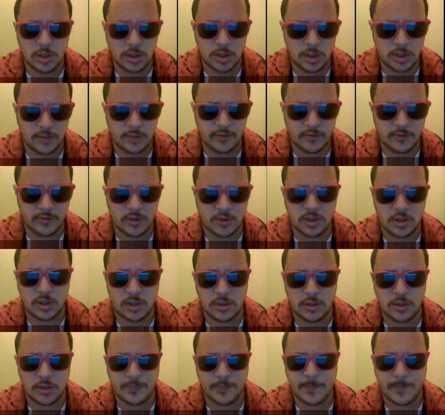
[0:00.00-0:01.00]
of uh,
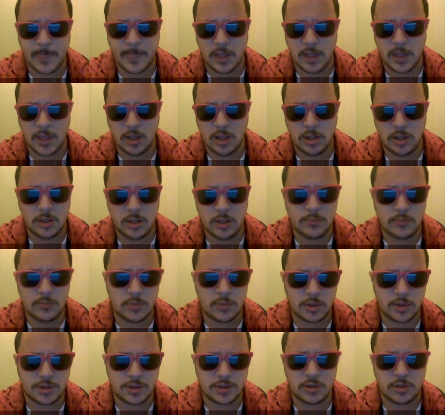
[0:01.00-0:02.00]

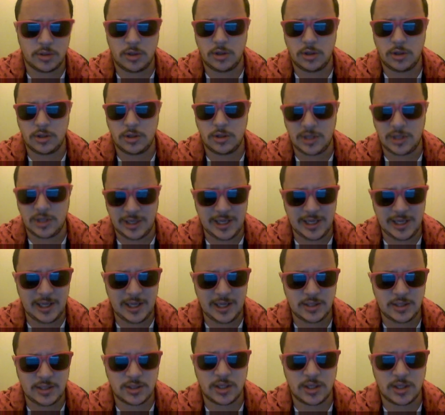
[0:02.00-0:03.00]
martial art
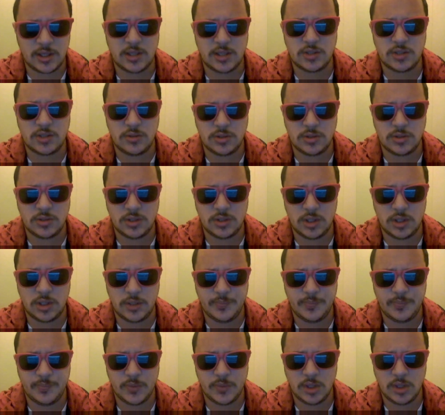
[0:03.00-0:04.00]
clans, I guess you would say.